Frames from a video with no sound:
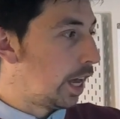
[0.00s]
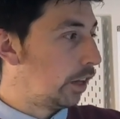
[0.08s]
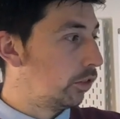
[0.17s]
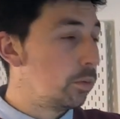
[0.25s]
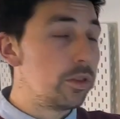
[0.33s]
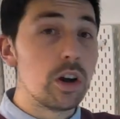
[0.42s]

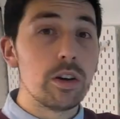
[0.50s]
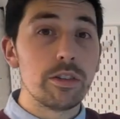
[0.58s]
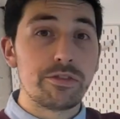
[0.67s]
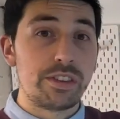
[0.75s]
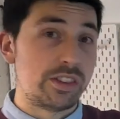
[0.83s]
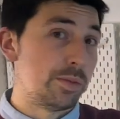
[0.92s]
So we've got
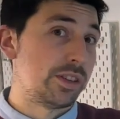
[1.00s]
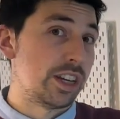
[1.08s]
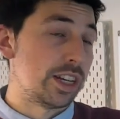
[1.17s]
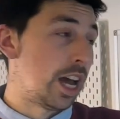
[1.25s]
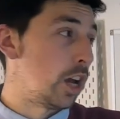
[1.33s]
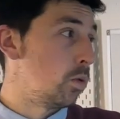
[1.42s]

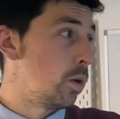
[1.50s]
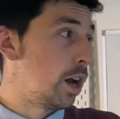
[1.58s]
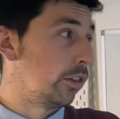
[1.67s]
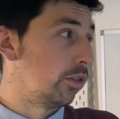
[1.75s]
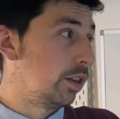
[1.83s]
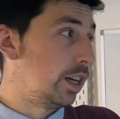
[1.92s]
50% ROI.
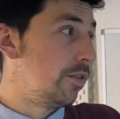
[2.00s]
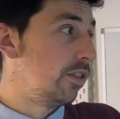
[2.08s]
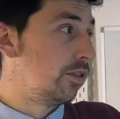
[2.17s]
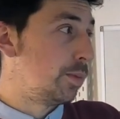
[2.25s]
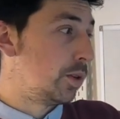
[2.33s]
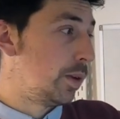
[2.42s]
So the
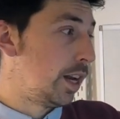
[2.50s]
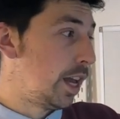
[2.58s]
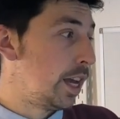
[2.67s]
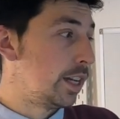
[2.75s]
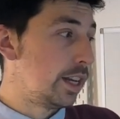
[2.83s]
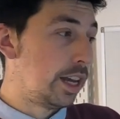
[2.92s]
difference between 8